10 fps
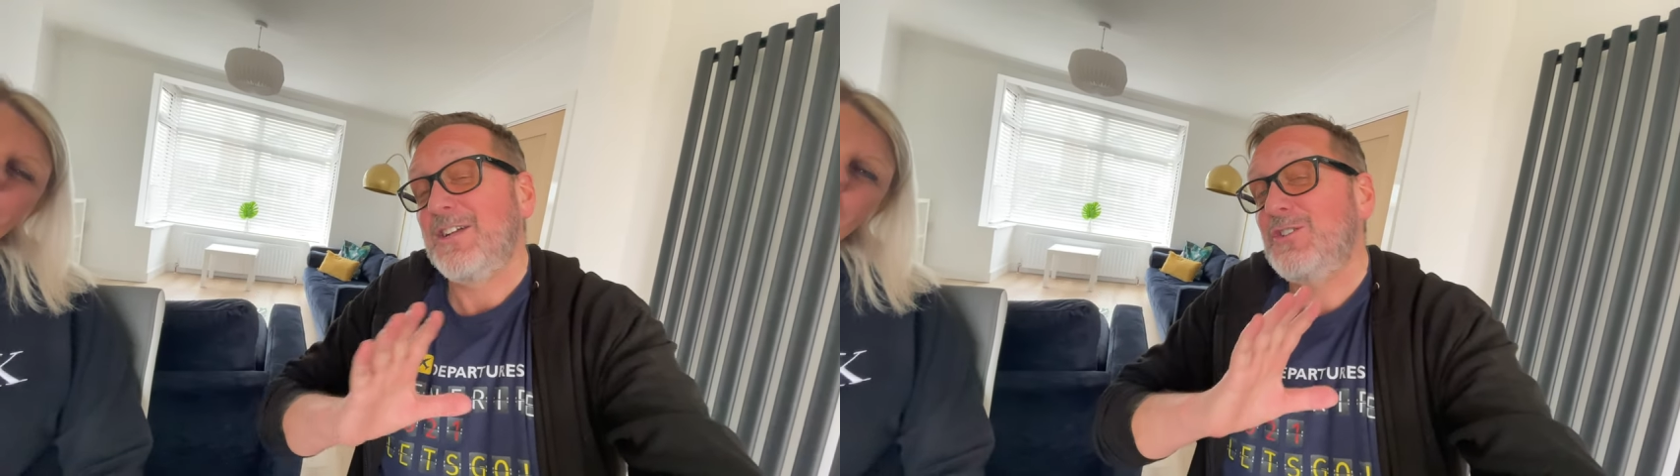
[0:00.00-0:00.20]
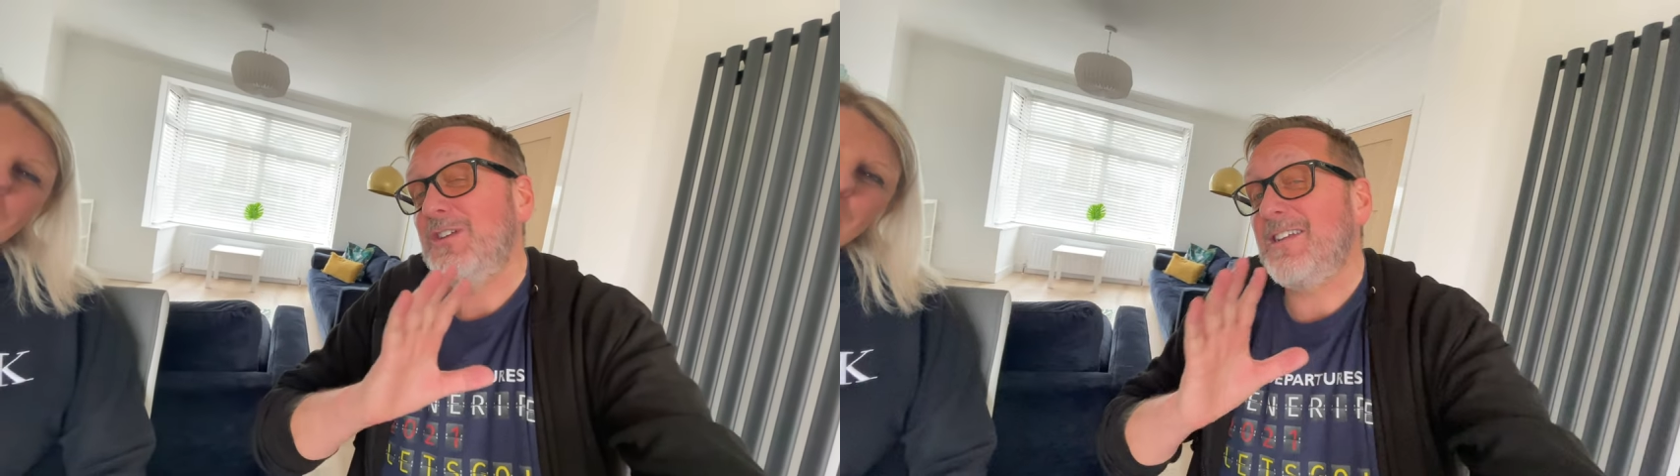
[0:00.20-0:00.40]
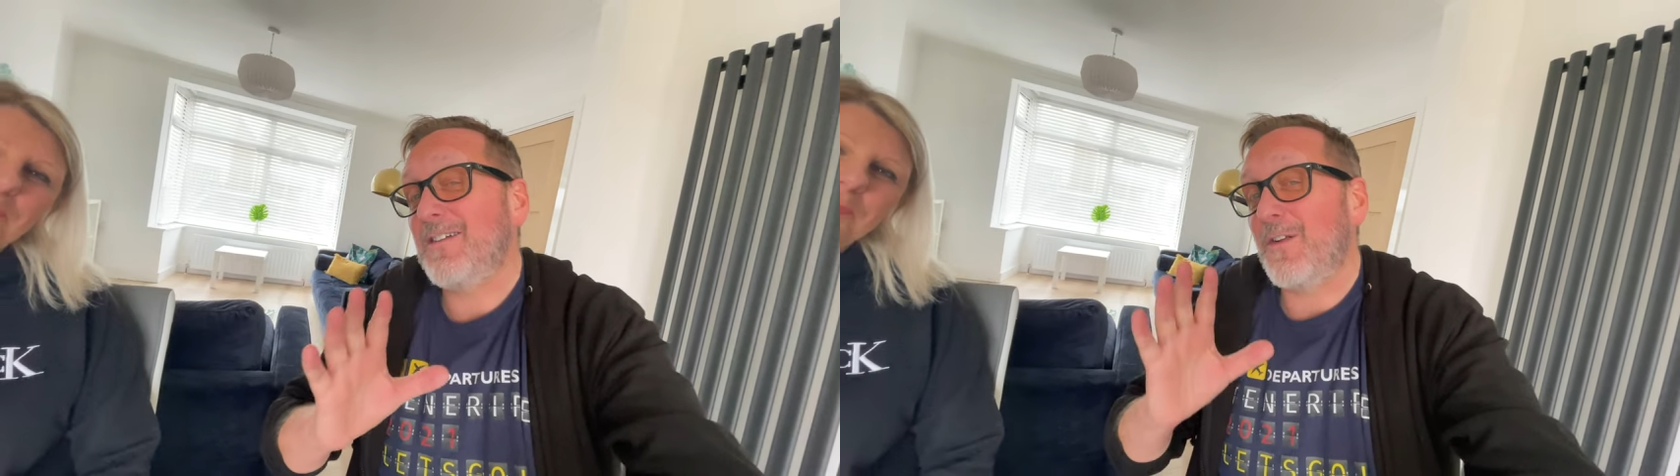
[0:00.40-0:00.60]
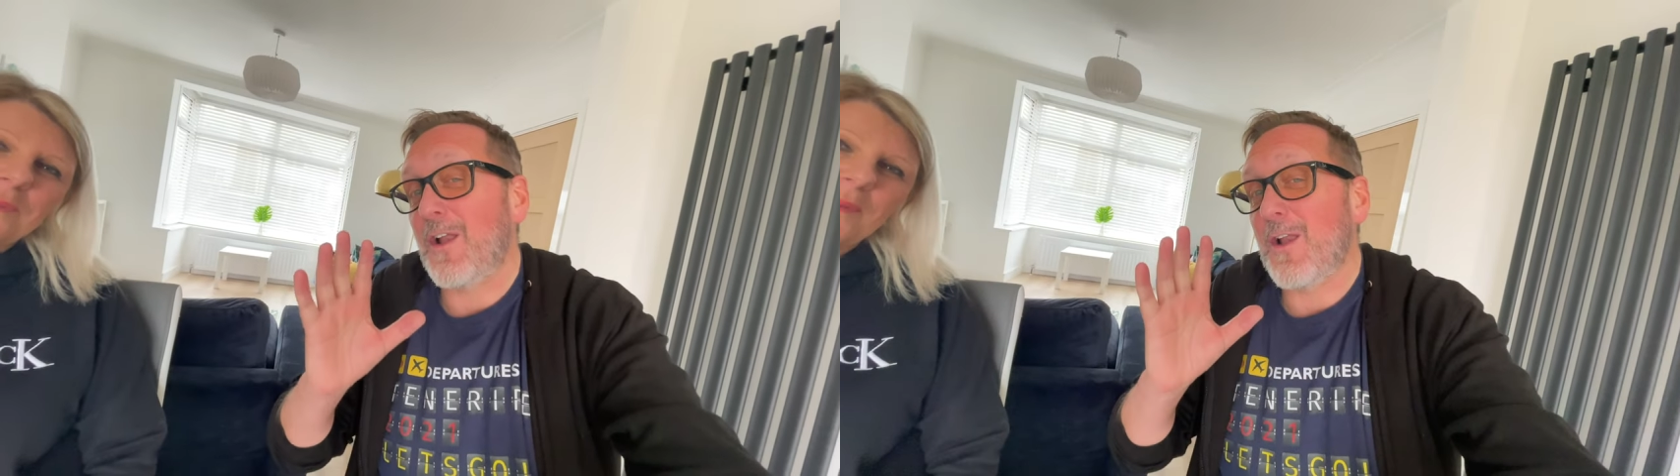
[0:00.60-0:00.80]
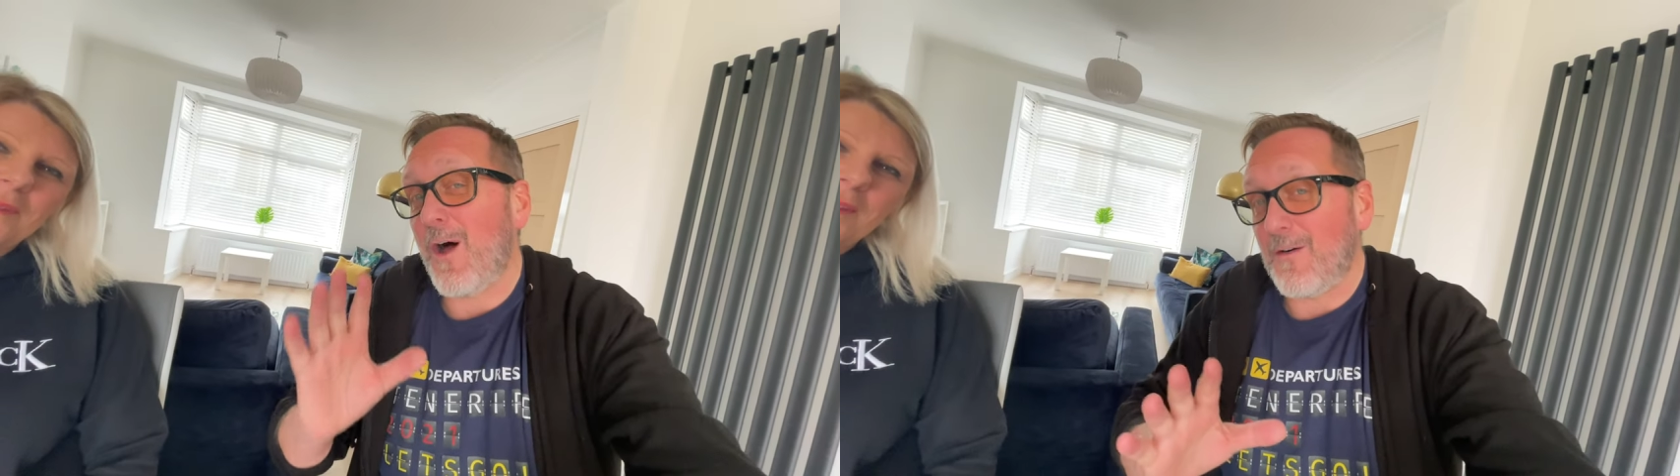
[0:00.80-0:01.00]
she is on a
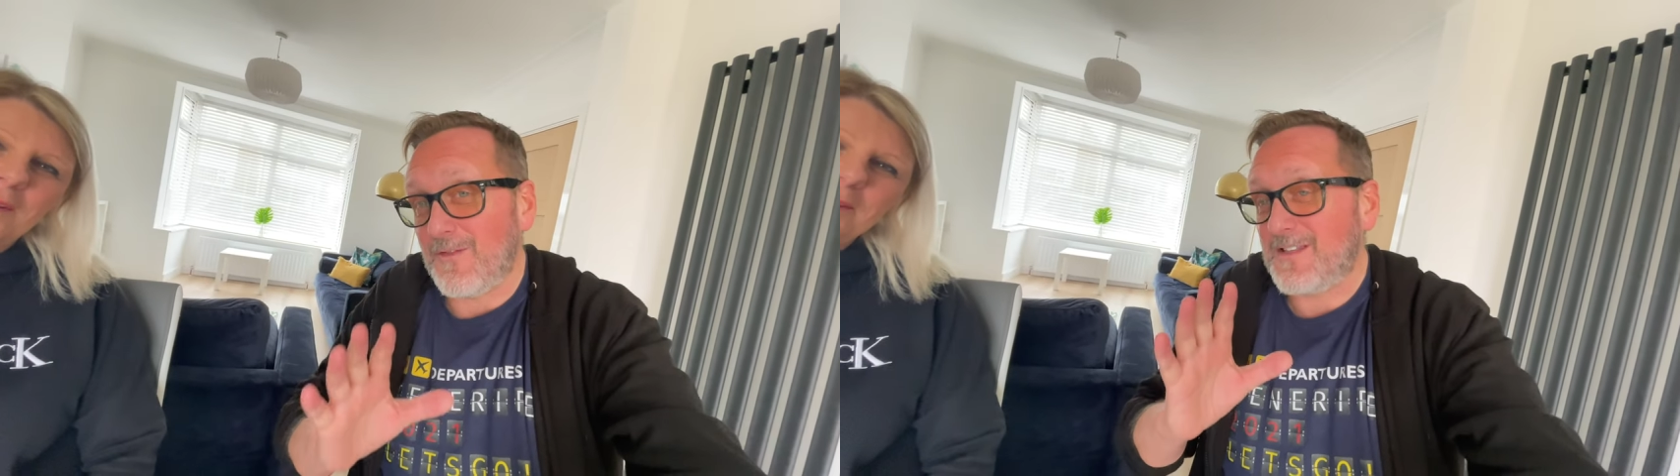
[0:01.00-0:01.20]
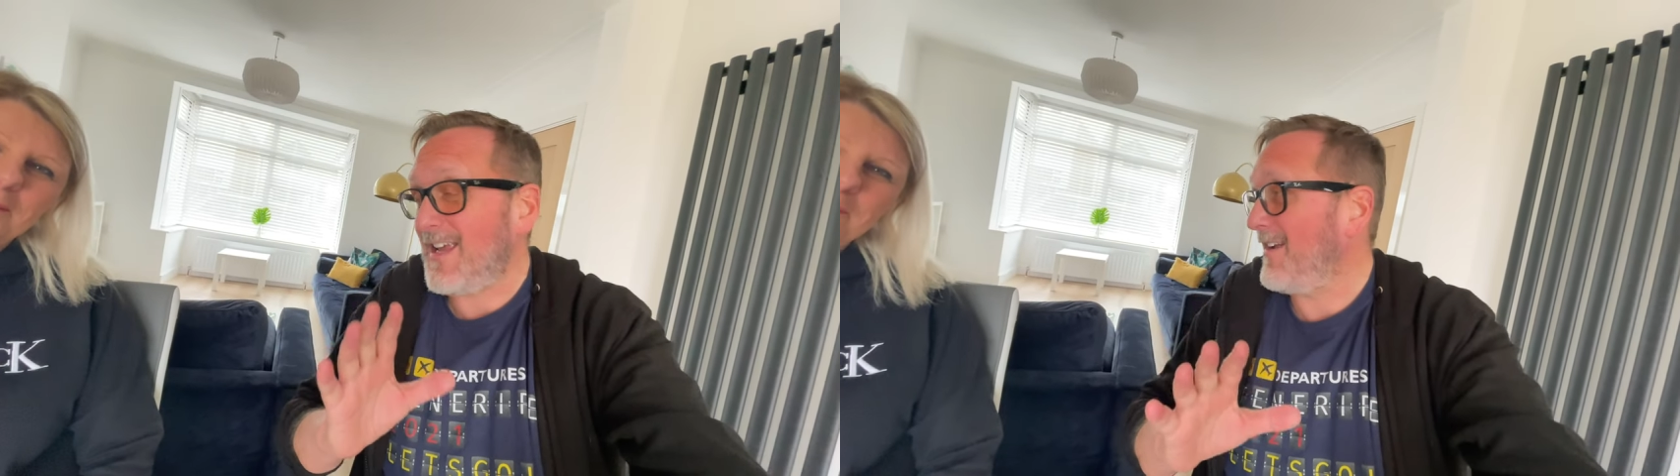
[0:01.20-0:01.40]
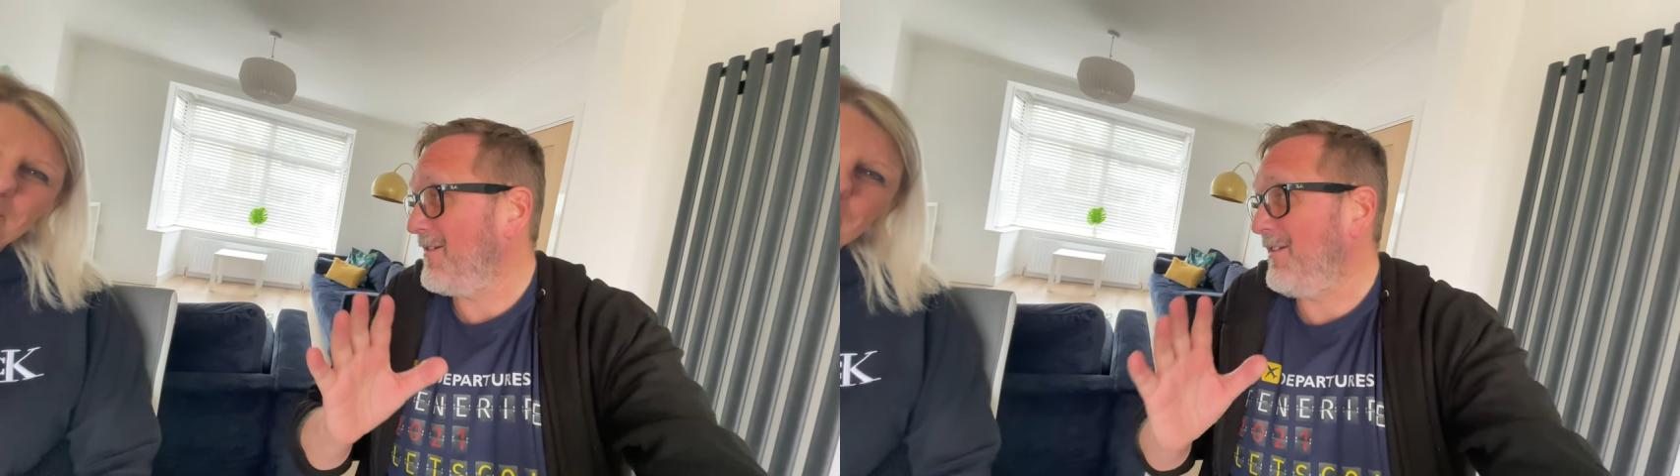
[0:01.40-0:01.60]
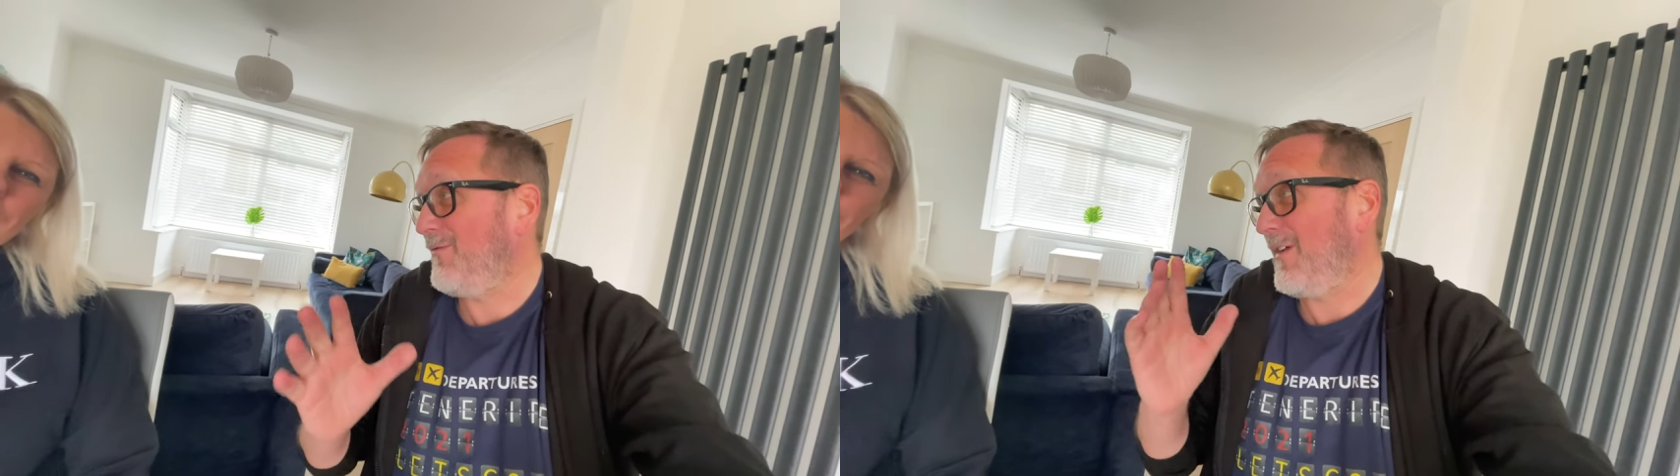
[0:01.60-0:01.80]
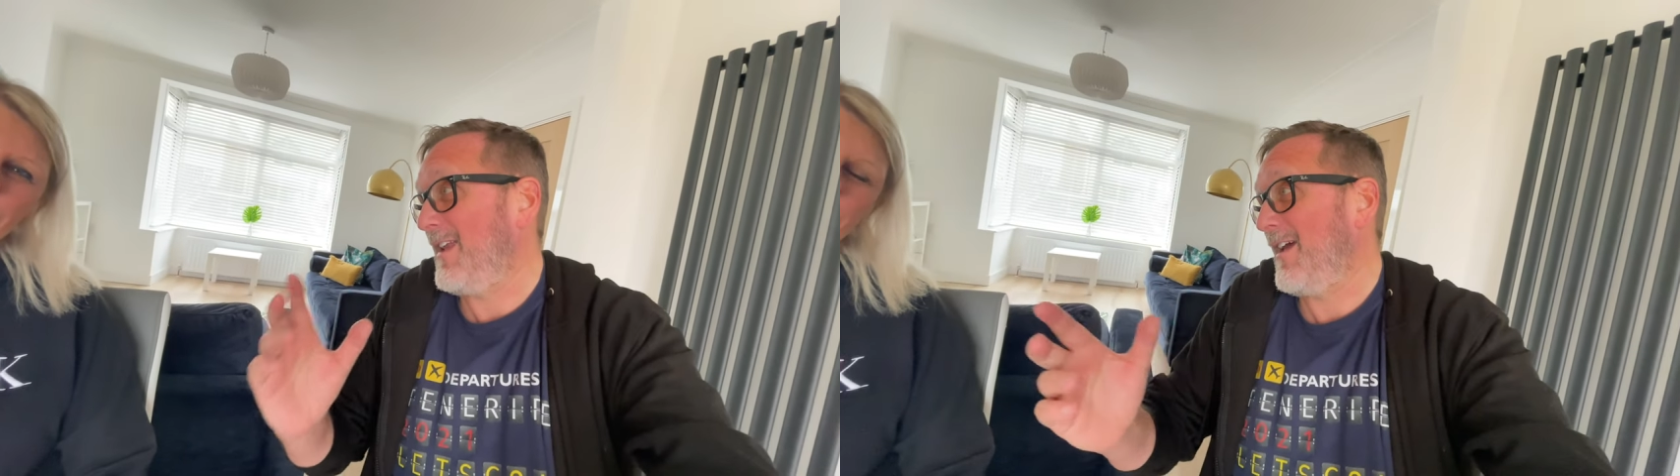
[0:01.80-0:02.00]
lot of the
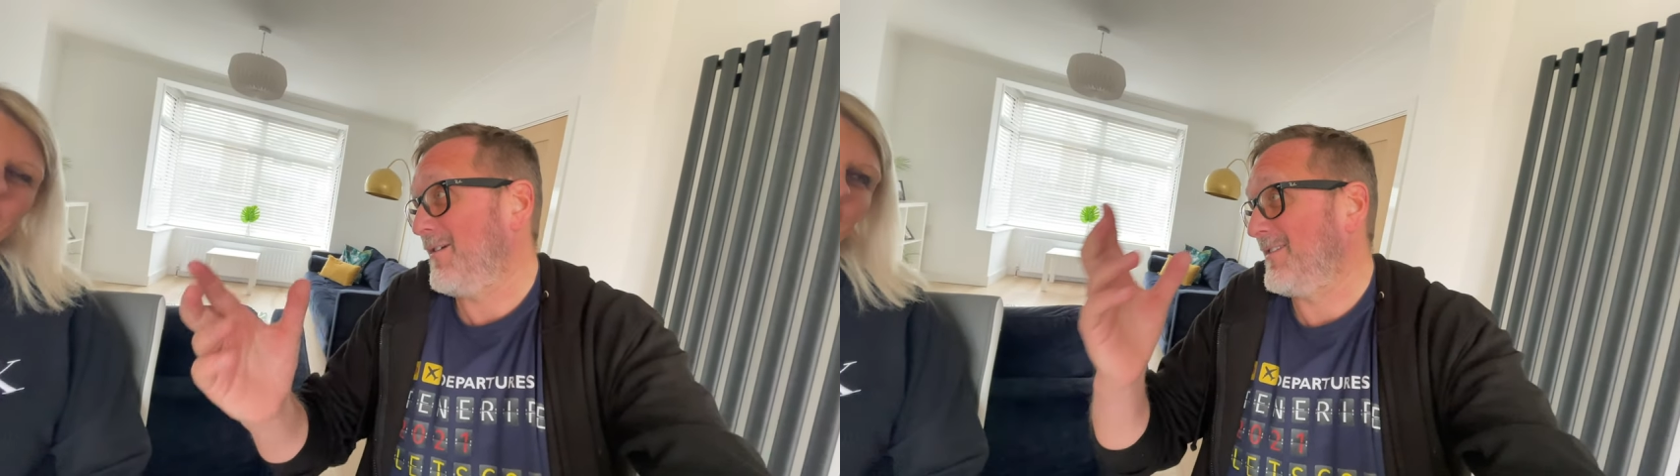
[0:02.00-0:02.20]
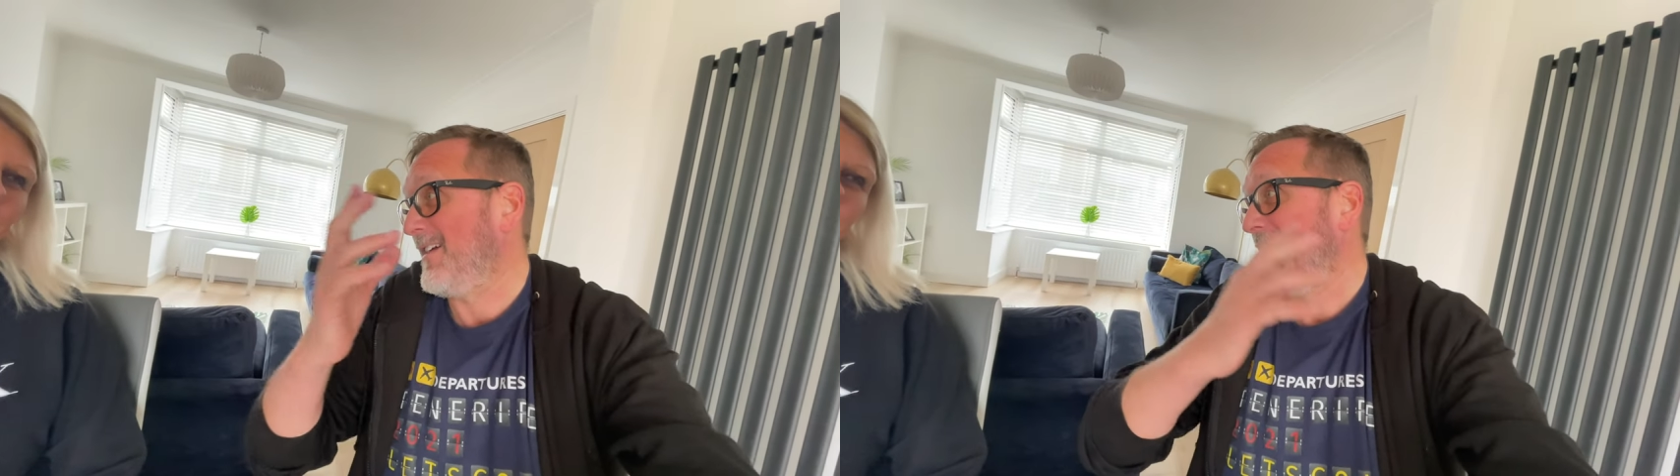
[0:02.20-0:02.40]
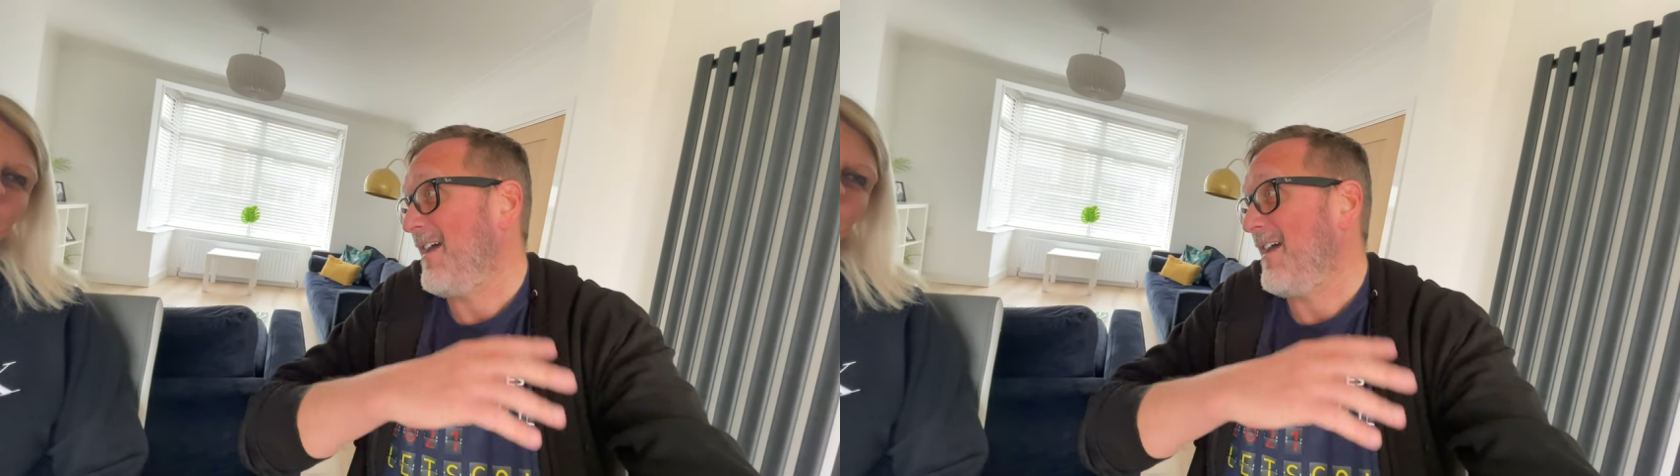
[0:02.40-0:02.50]
Tenerife videos.